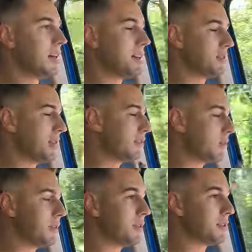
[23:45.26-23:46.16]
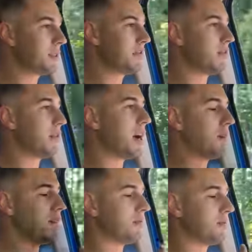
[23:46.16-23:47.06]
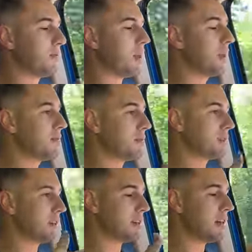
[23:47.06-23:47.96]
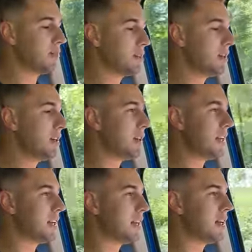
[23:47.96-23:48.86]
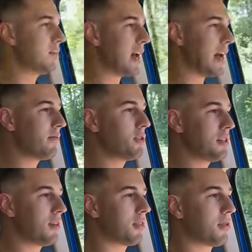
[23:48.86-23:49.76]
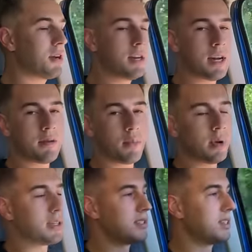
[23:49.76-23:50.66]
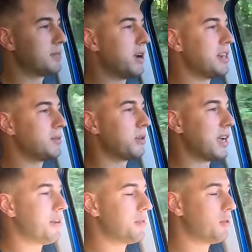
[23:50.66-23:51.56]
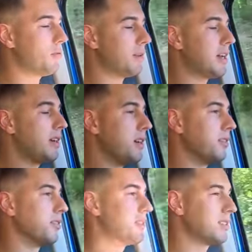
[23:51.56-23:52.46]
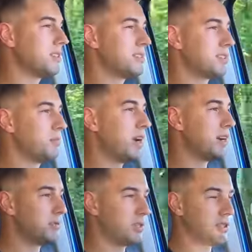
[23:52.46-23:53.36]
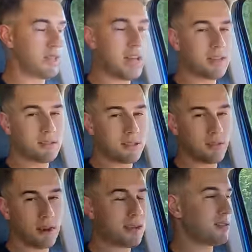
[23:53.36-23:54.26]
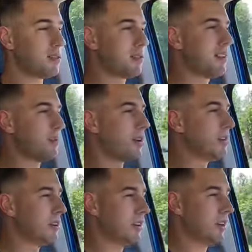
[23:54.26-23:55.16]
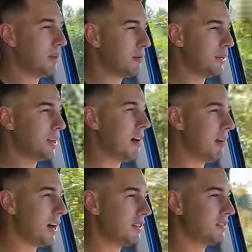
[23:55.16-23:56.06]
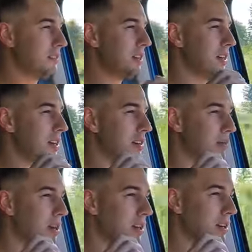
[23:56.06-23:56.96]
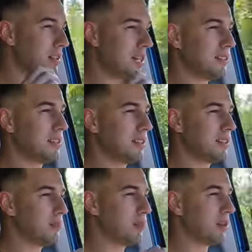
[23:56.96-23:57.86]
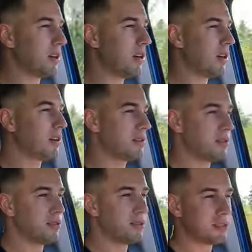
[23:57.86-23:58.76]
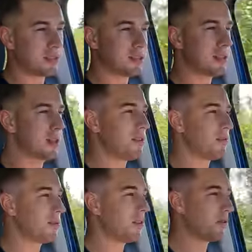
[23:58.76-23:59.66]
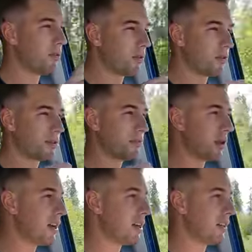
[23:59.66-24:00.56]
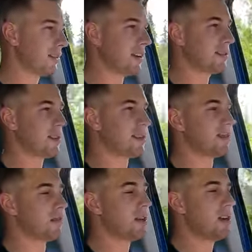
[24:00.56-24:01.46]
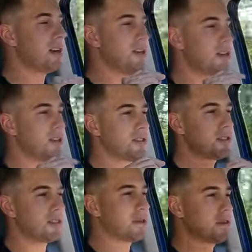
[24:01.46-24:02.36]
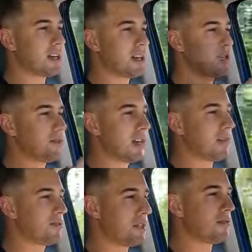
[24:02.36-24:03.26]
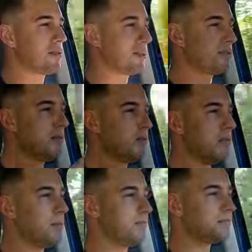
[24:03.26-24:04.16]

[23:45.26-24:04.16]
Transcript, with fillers: I still have 361 miles of range or till empty, and I am averaging 39.6 miles per gallon over that 166 miles, which is actually crazy to think about because I've actually been testing this pretty hard, zero to 60, going around corners, braking, things of that sort, and it just seems like it just handles everything so well.